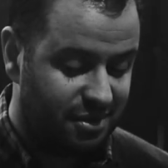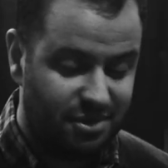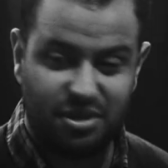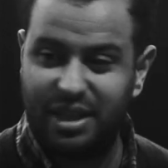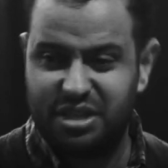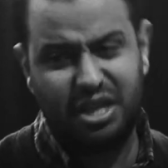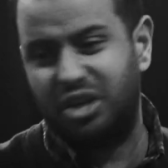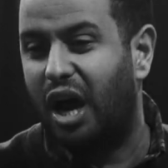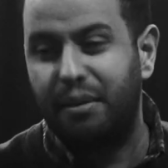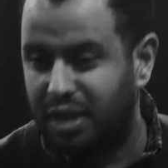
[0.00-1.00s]
So that's an
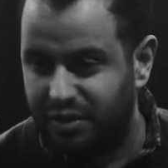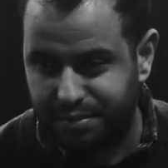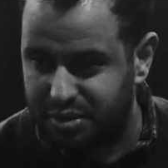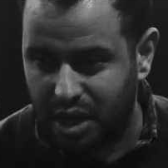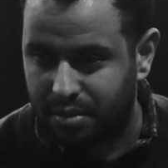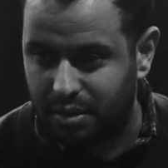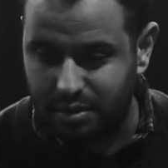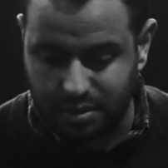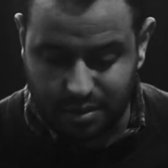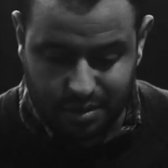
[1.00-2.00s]
unbelievable number.
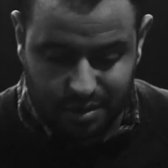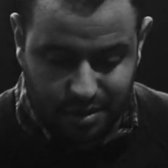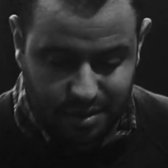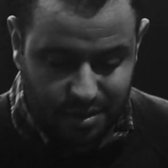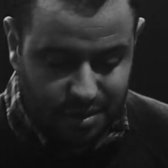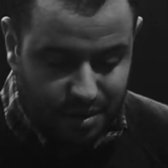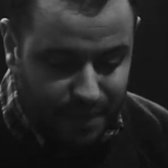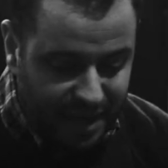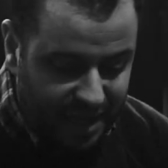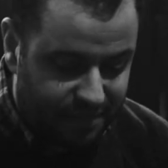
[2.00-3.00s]

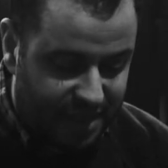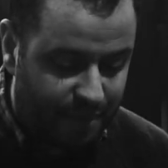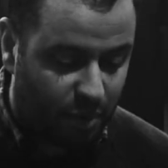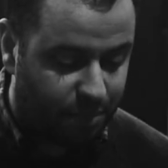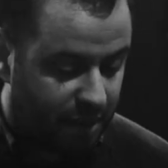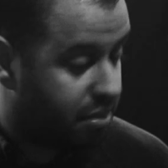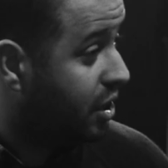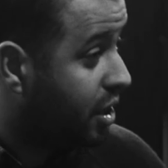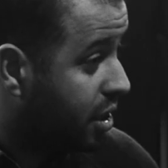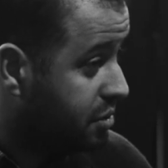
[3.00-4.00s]
Many of them were
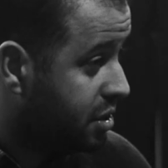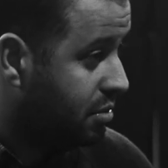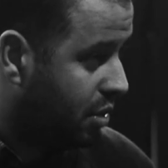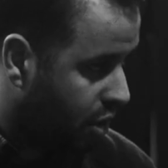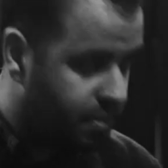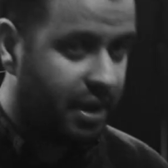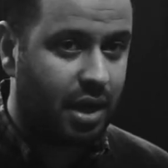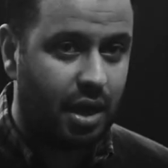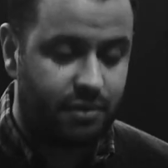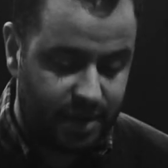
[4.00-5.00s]
publicly owned by
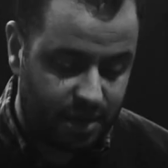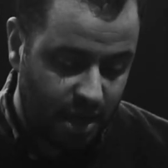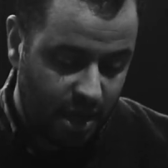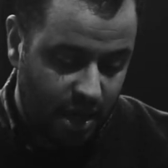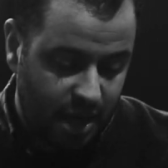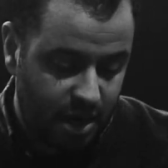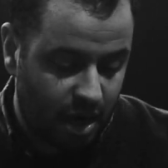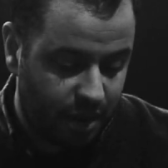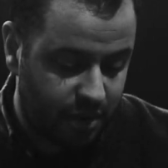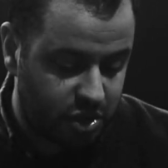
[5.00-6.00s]
the government, and
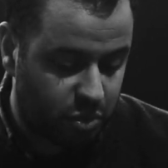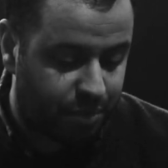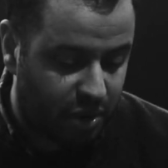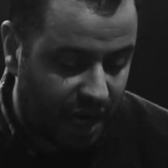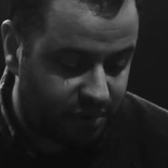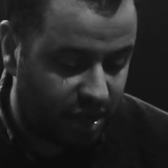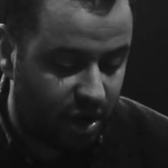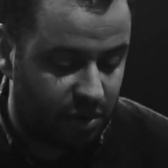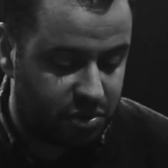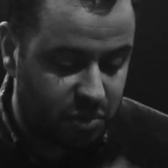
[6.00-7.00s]
others were privately
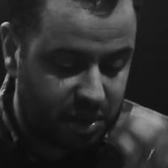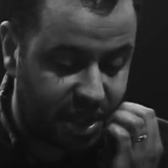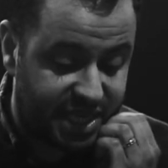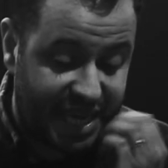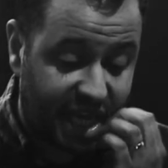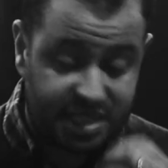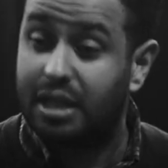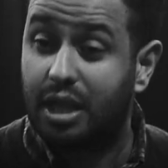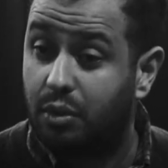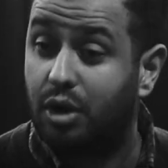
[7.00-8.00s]
owned with tax
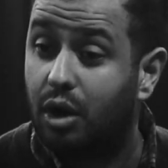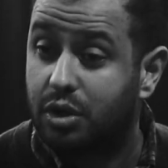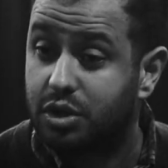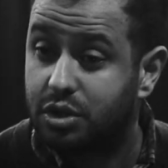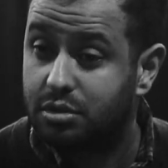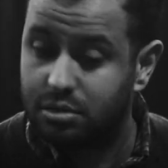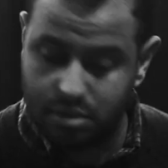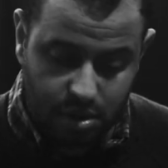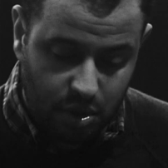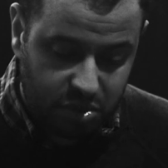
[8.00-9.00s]
delinquent owners,
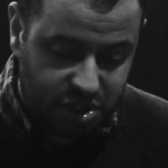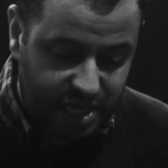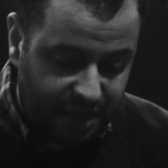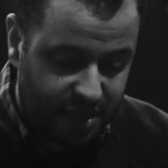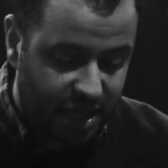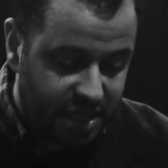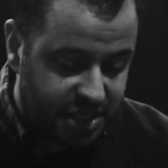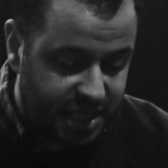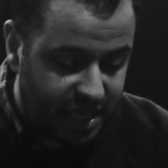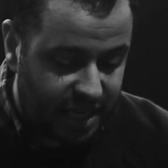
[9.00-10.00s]
which is how the
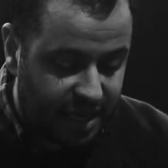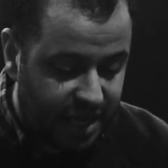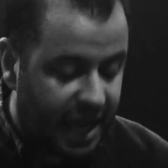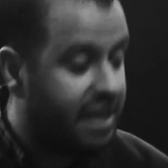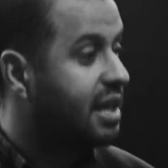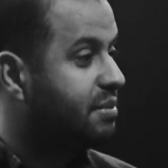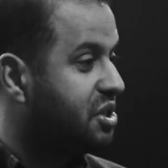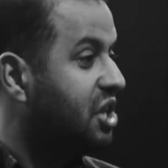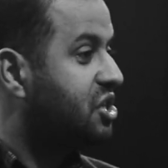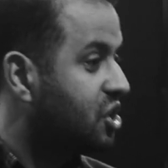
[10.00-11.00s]
city ends up
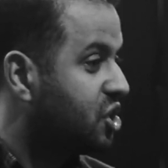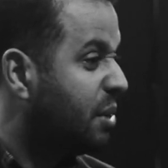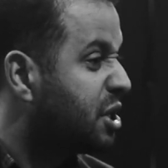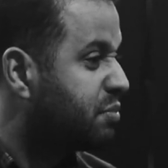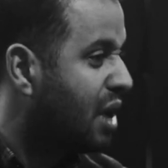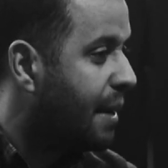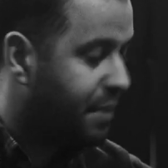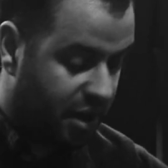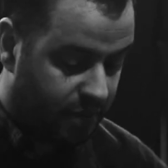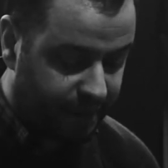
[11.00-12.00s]
seizing so much
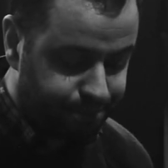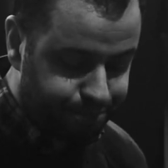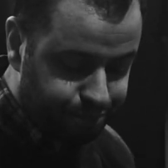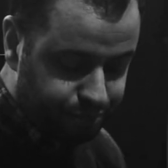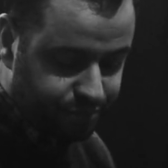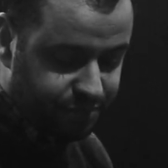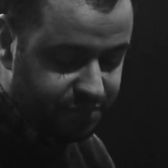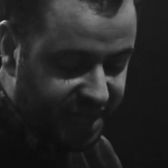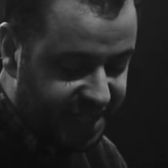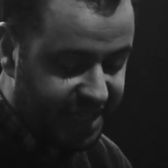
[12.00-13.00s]
property, right?
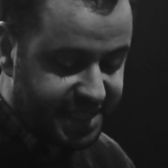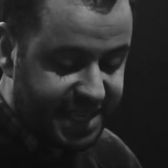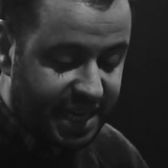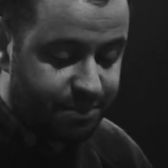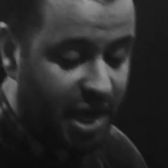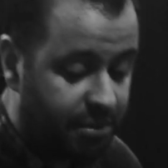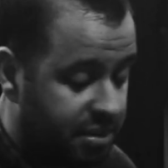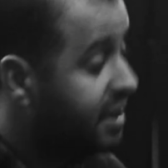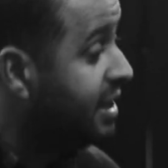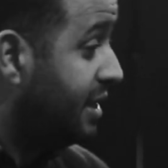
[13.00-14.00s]
Second problem,